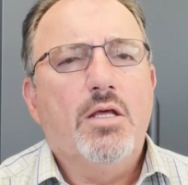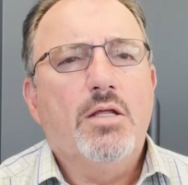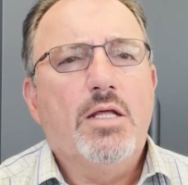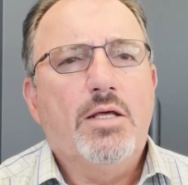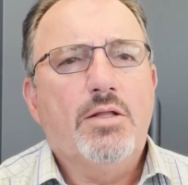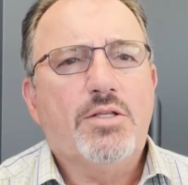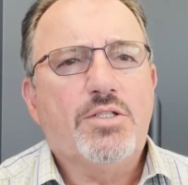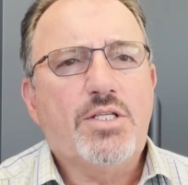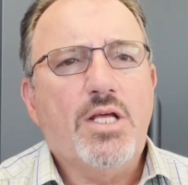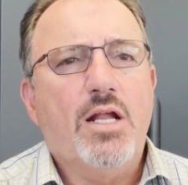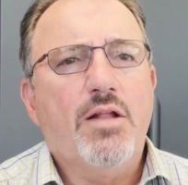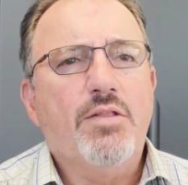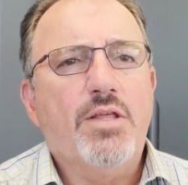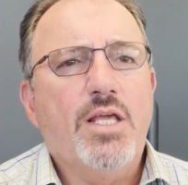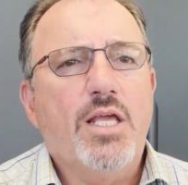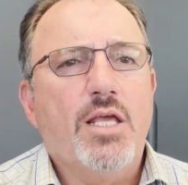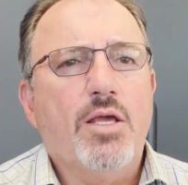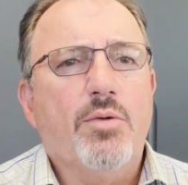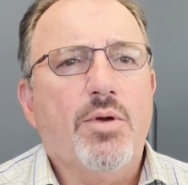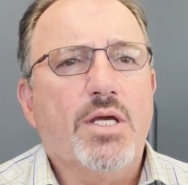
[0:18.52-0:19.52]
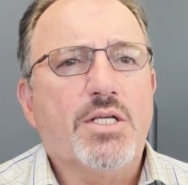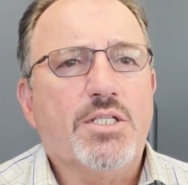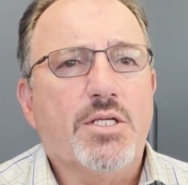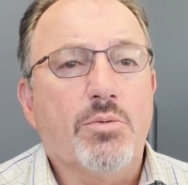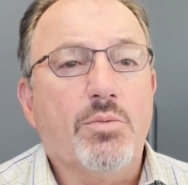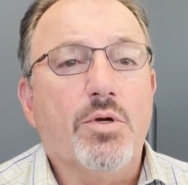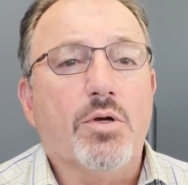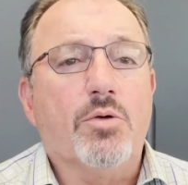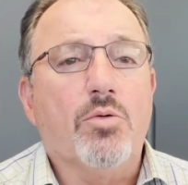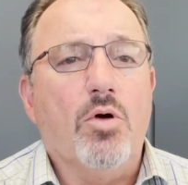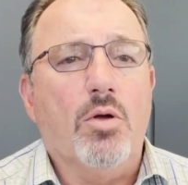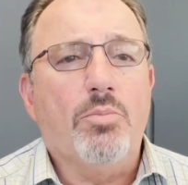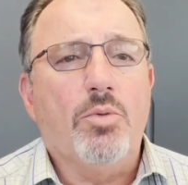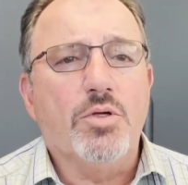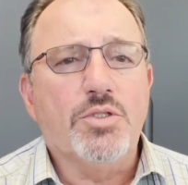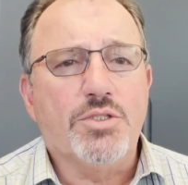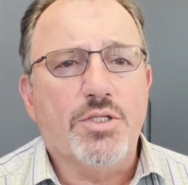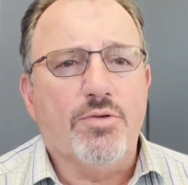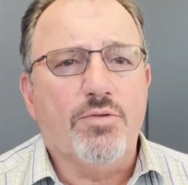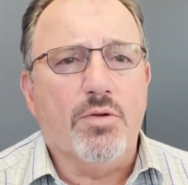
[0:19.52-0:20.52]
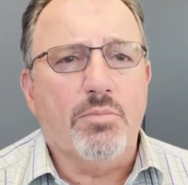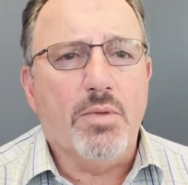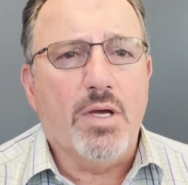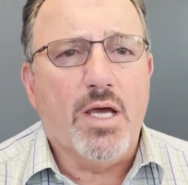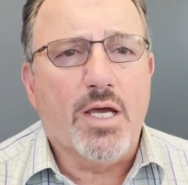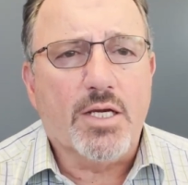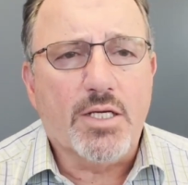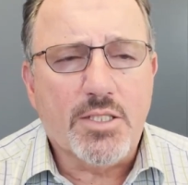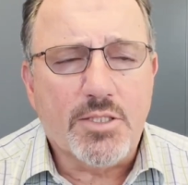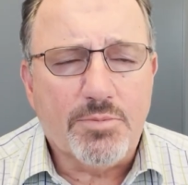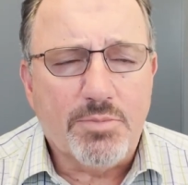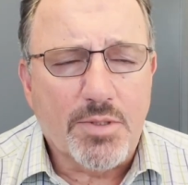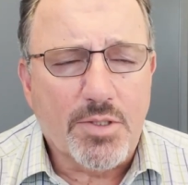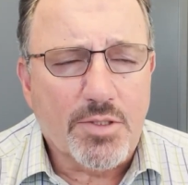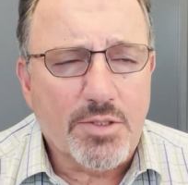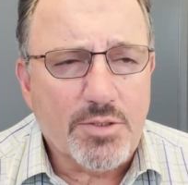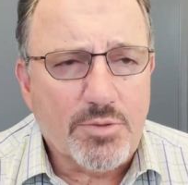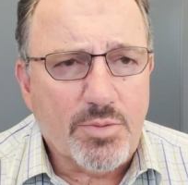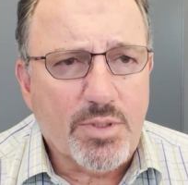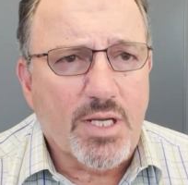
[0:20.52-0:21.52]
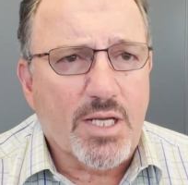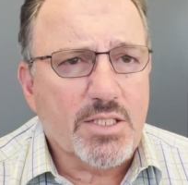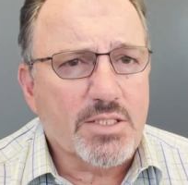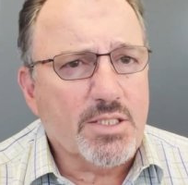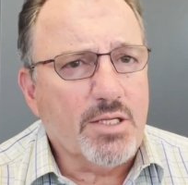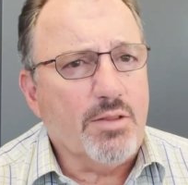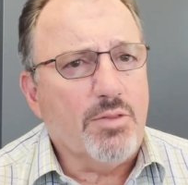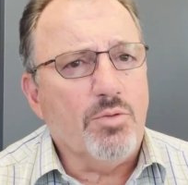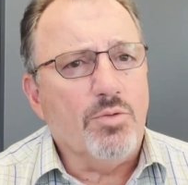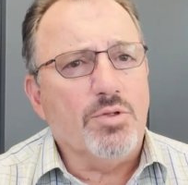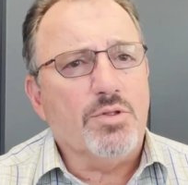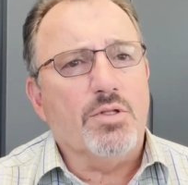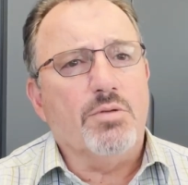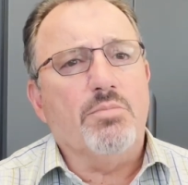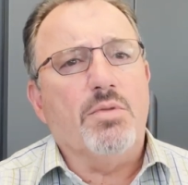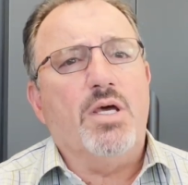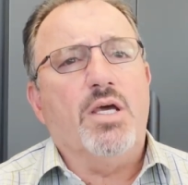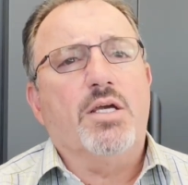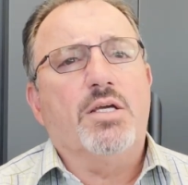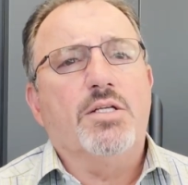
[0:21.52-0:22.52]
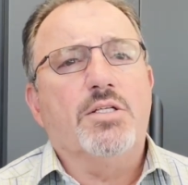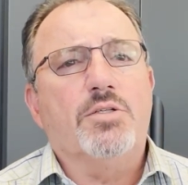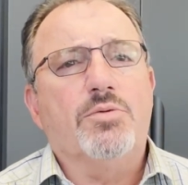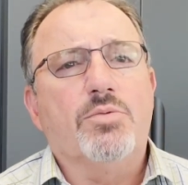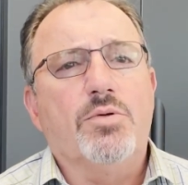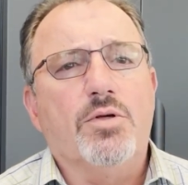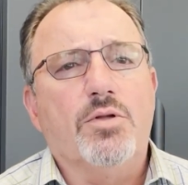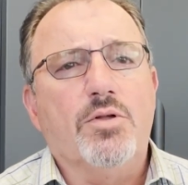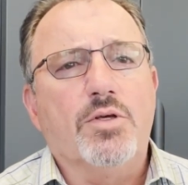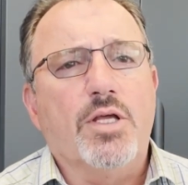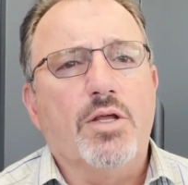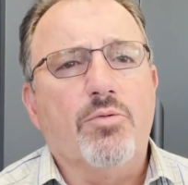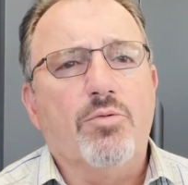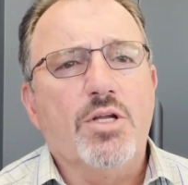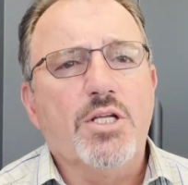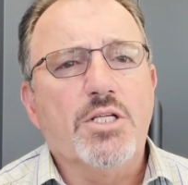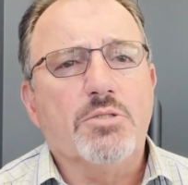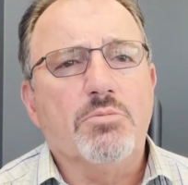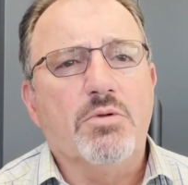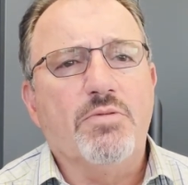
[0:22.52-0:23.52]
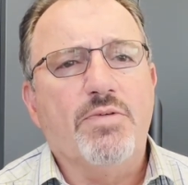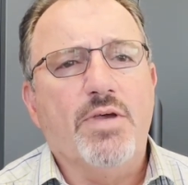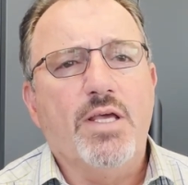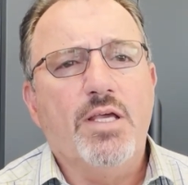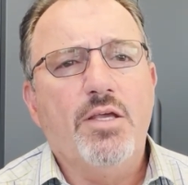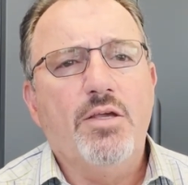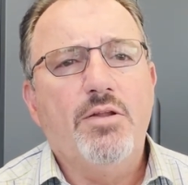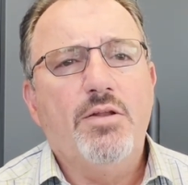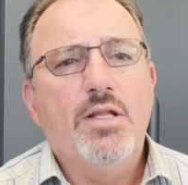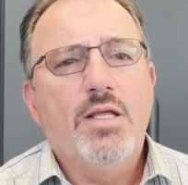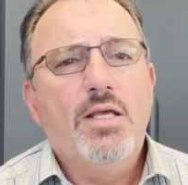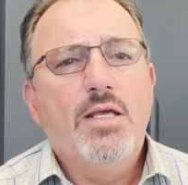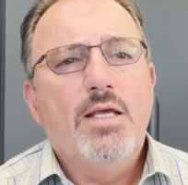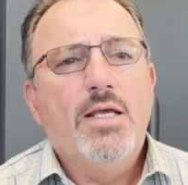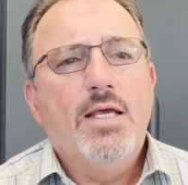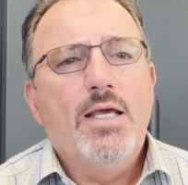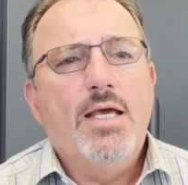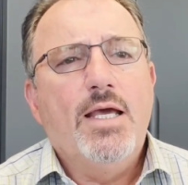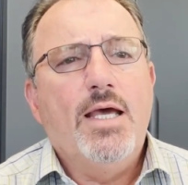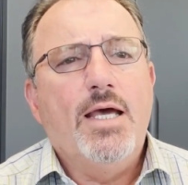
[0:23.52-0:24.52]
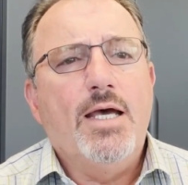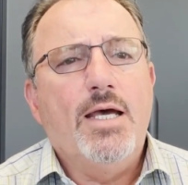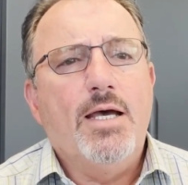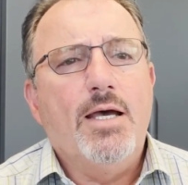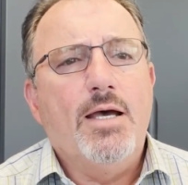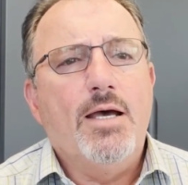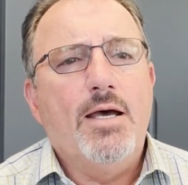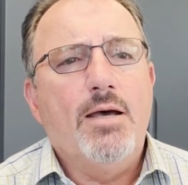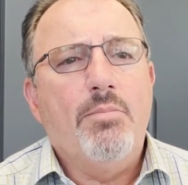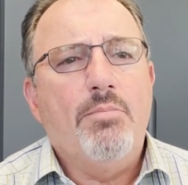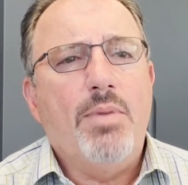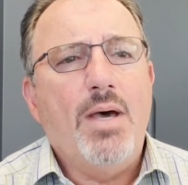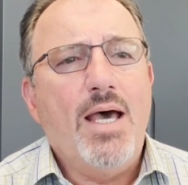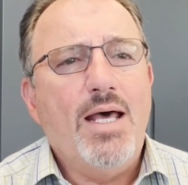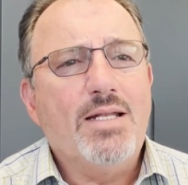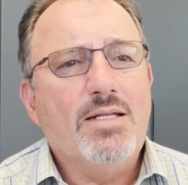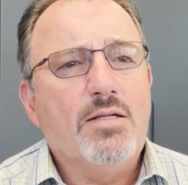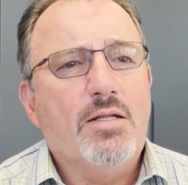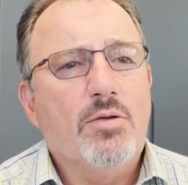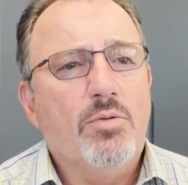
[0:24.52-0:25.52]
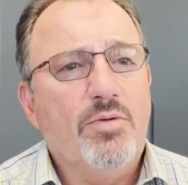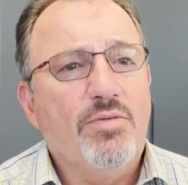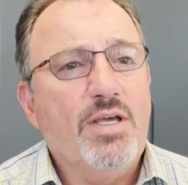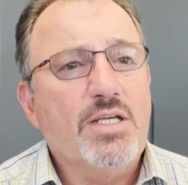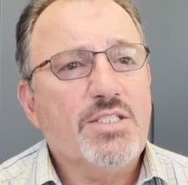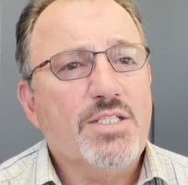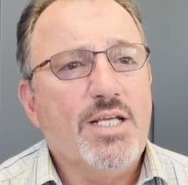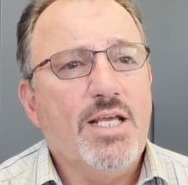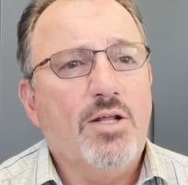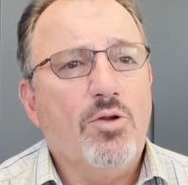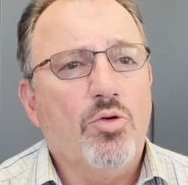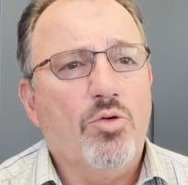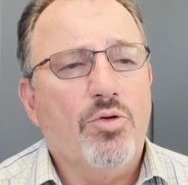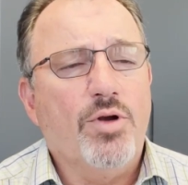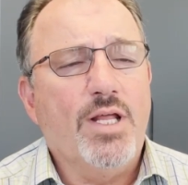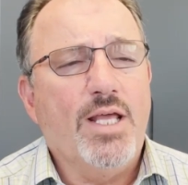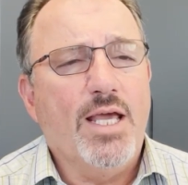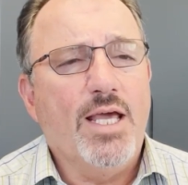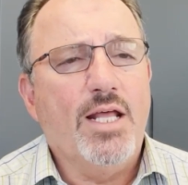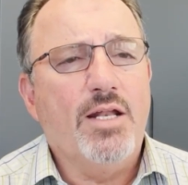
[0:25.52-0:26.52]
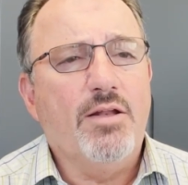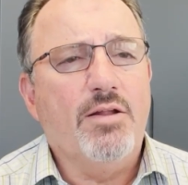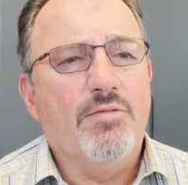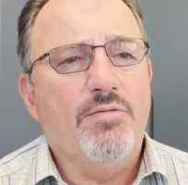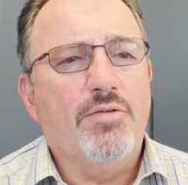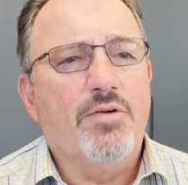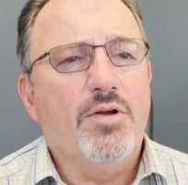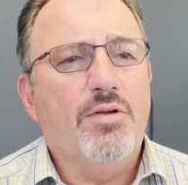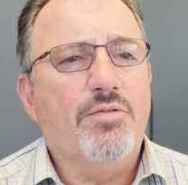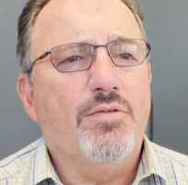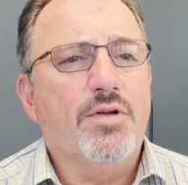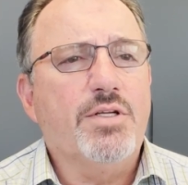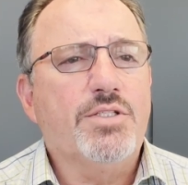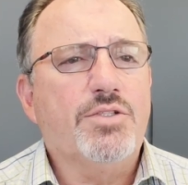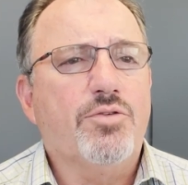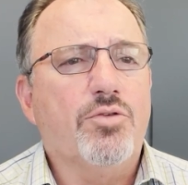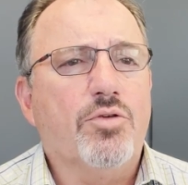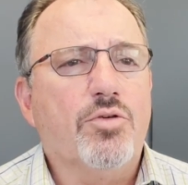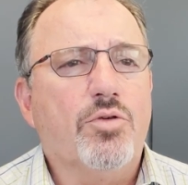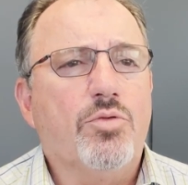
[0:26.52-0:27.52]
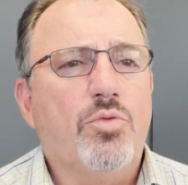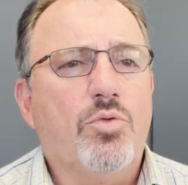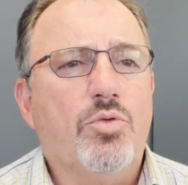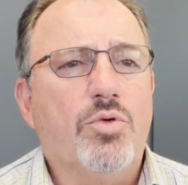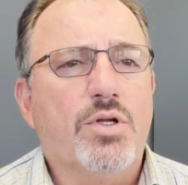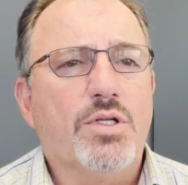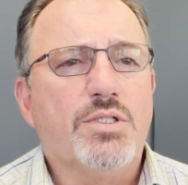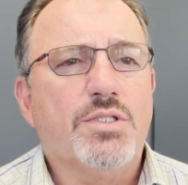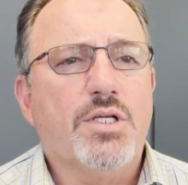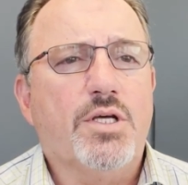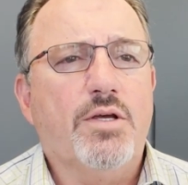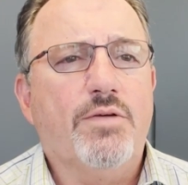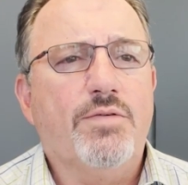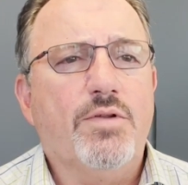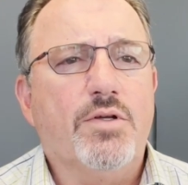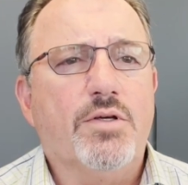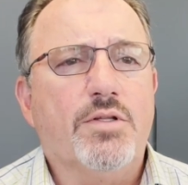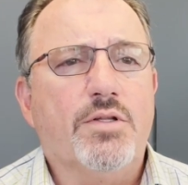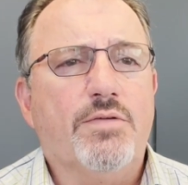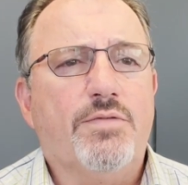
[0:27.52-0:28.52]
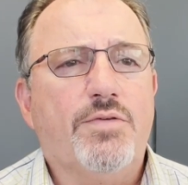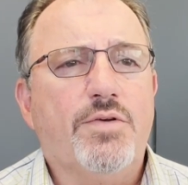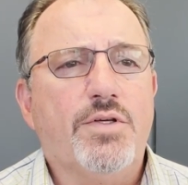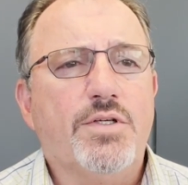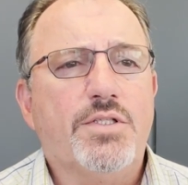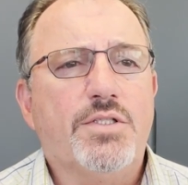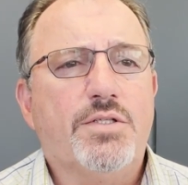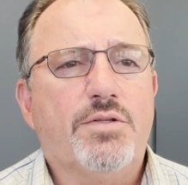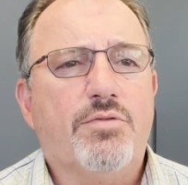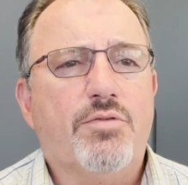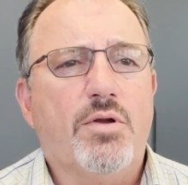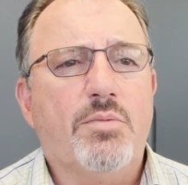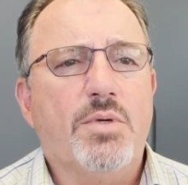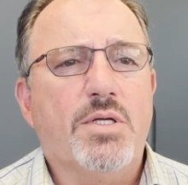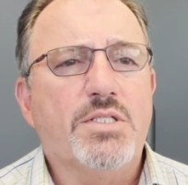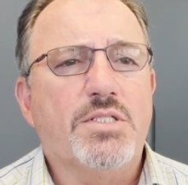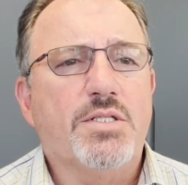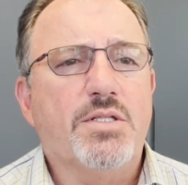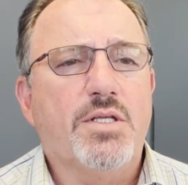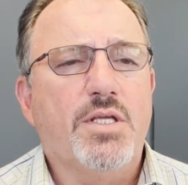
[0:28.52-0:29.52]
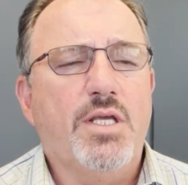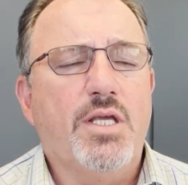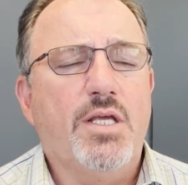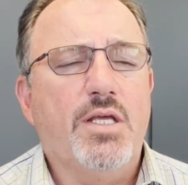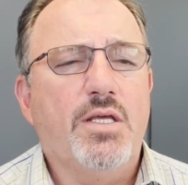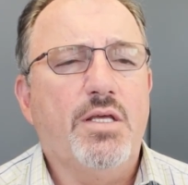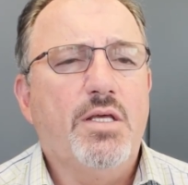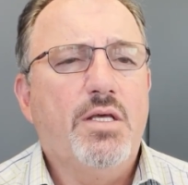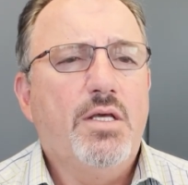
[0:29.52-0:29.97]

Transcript: the start of the year, we actually were quite positive on markets because we actually thought that markets were looking reasonably valued. Uh, but we've actually had, already had a very, very strong quarter. So, if you look at the first three months of the year,